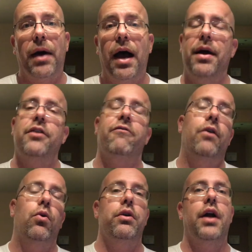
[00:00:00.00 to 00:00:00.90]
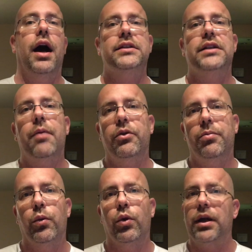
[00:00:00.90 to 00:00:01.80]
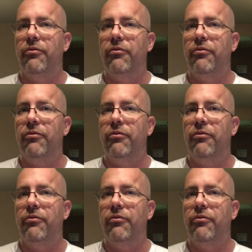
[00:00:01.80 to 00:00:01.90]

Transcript: I'm on the phone nonstop with my work.